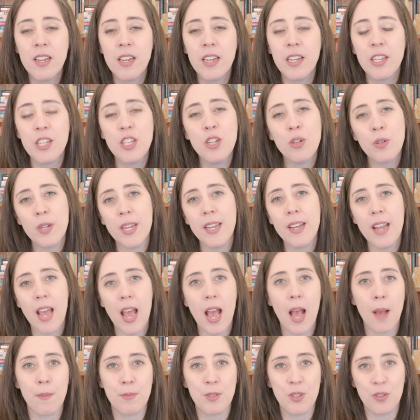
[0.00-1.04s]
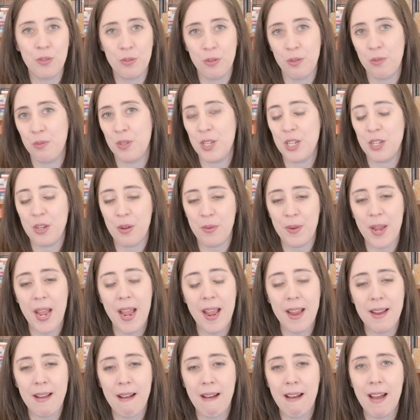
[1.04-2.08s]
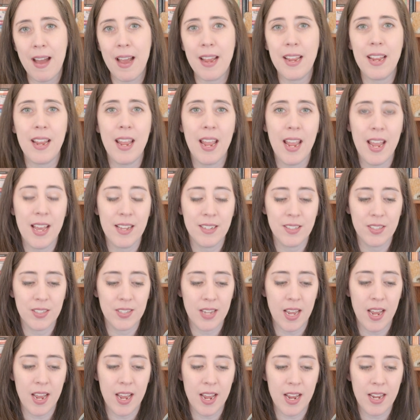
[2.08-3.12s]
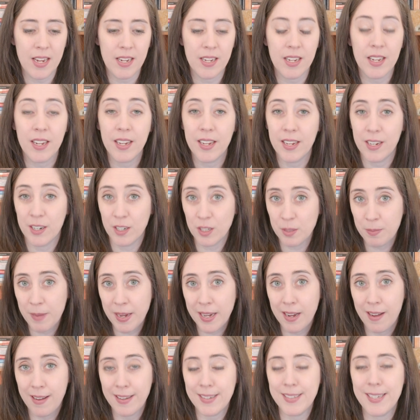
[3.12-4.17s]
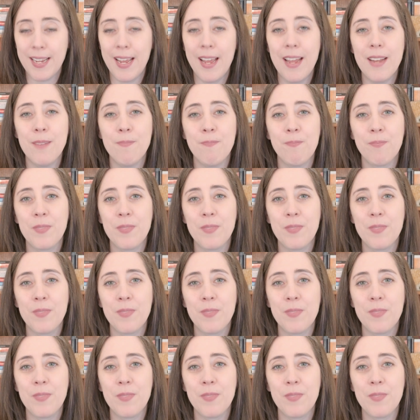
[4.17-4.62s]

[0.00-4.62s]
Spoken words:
you can absolutely go to AI and say, here's my content,